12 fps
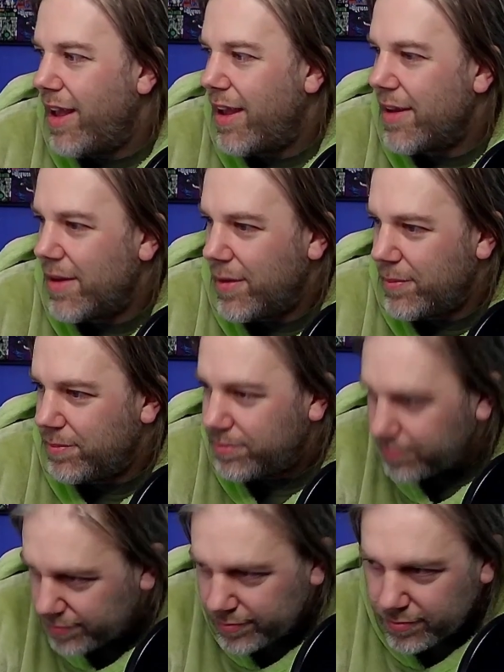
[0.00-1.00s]

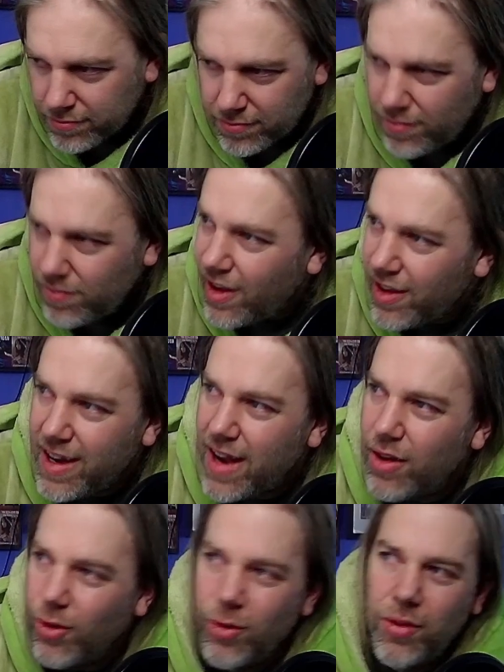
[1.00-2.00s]

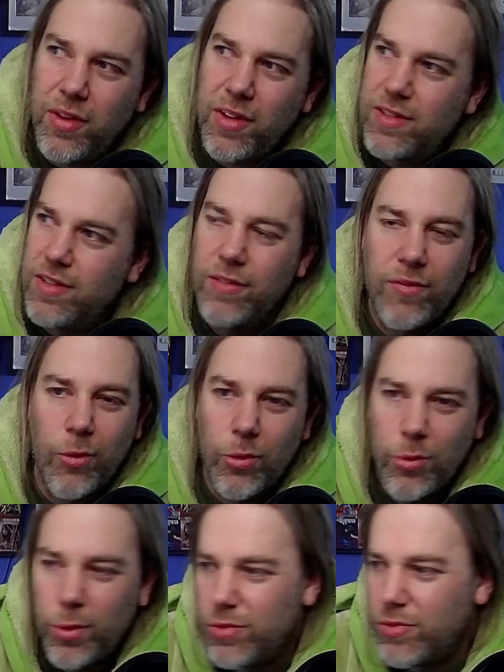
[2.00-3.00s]
Again, all of these
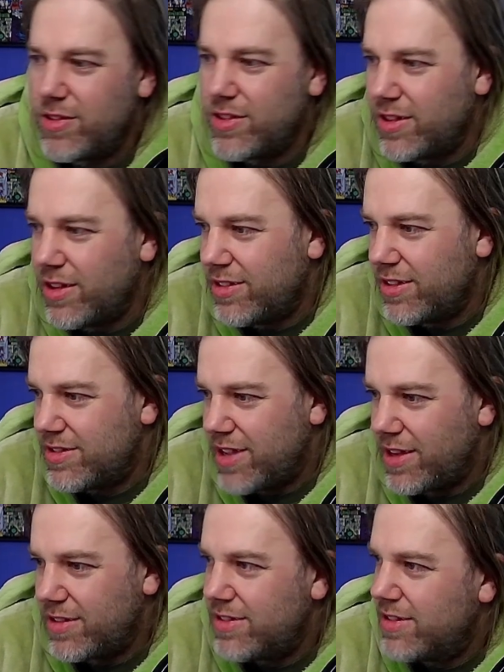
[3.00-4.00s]
Forge World resin as it
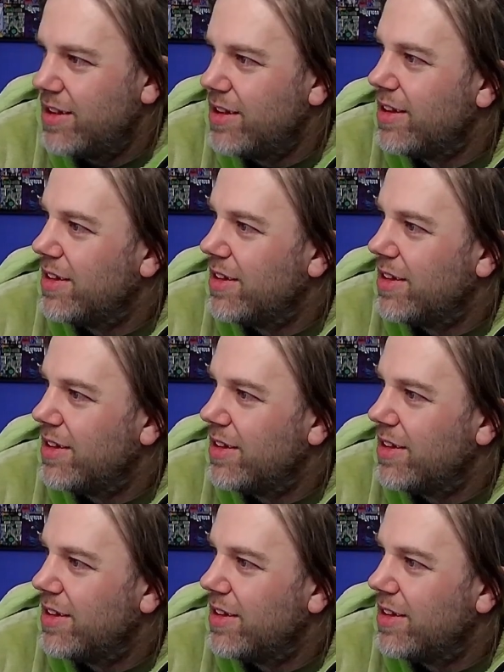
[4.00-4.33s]
stands.